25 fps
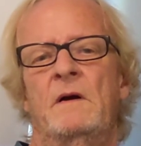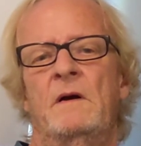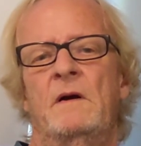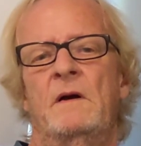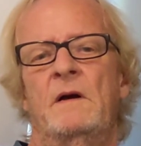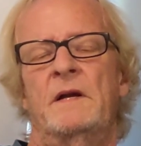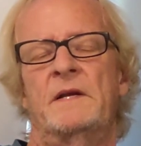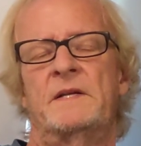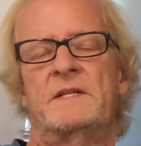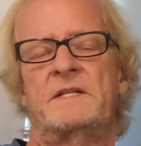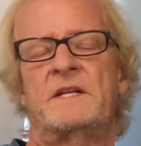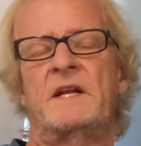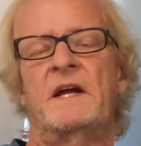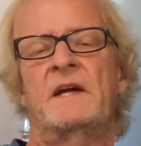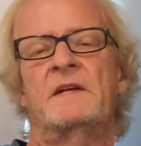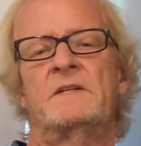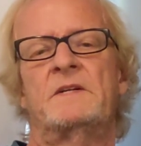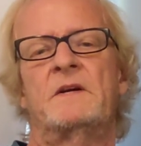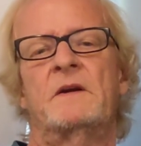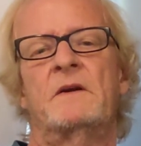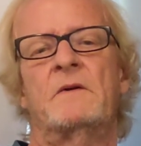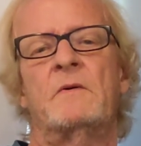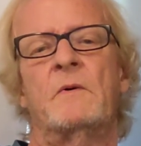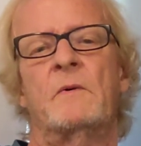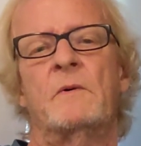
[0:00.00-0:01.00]

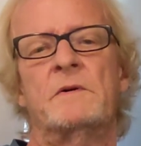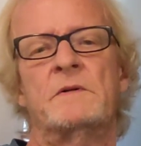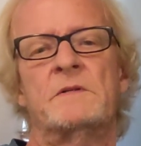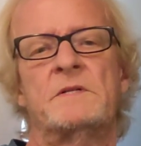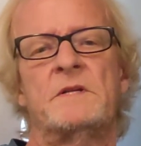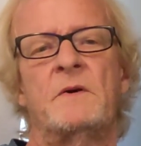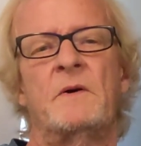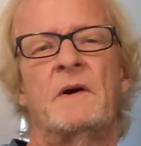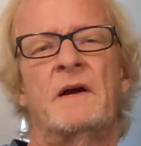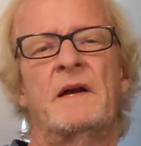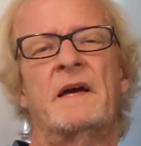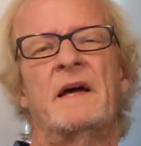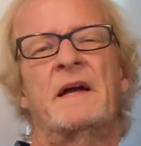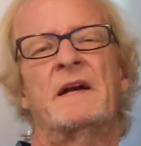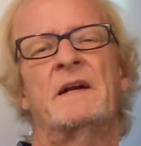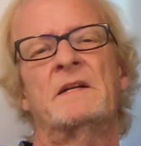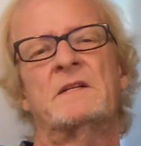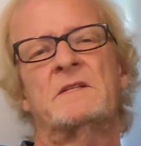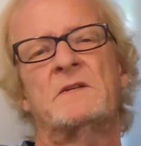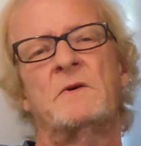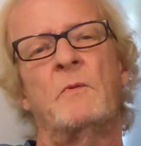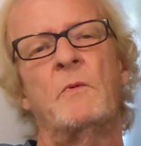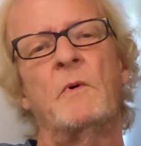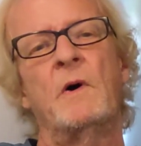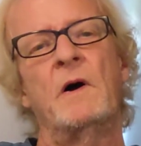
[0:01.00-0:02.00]
extension cord, so I got a
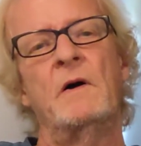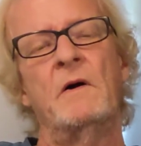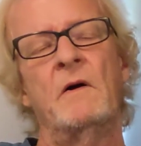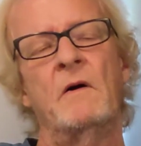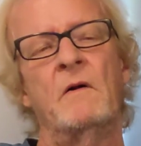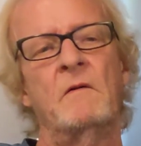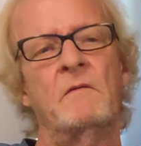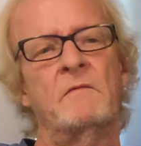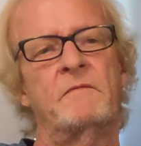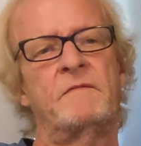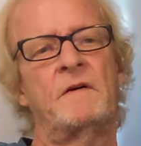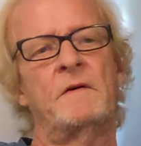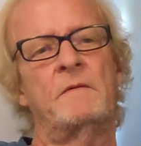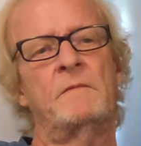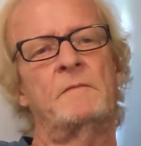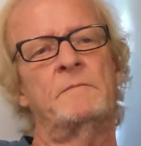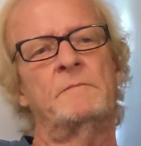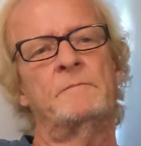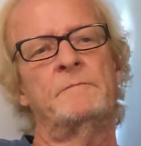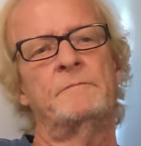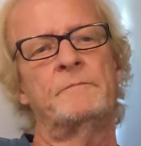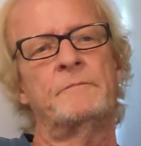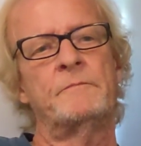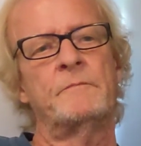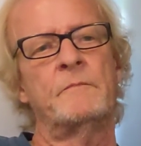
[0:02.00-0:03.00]
12.
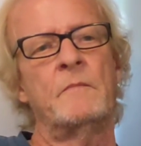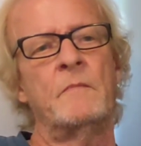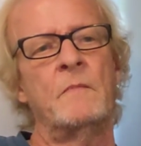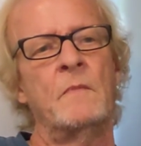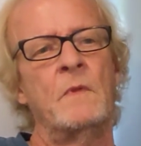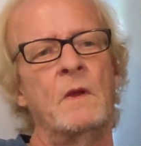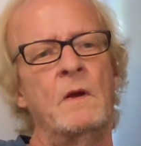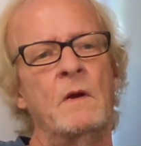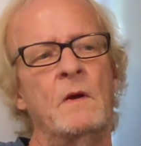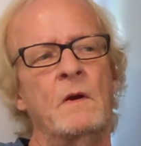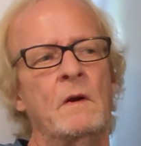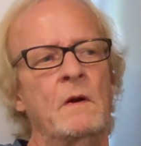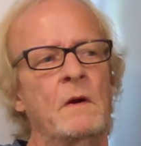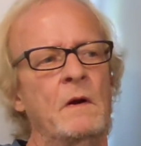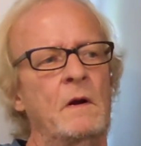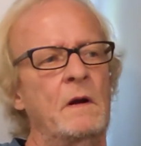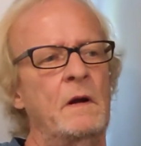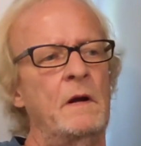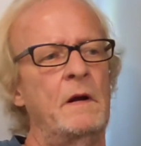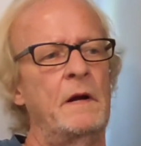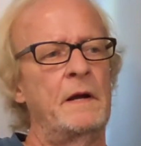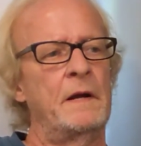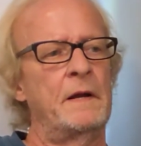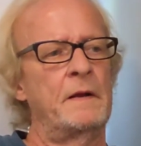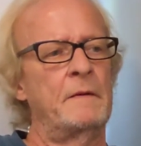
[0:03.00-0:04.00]

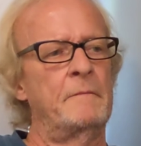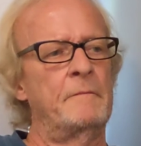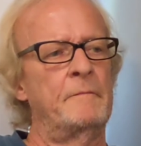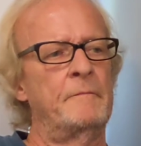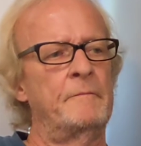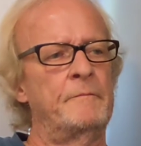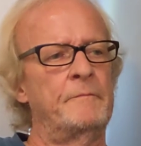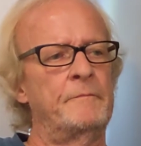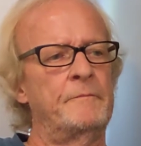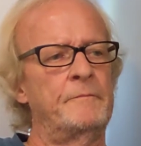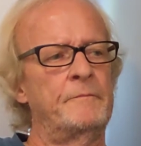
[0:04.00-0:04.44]
And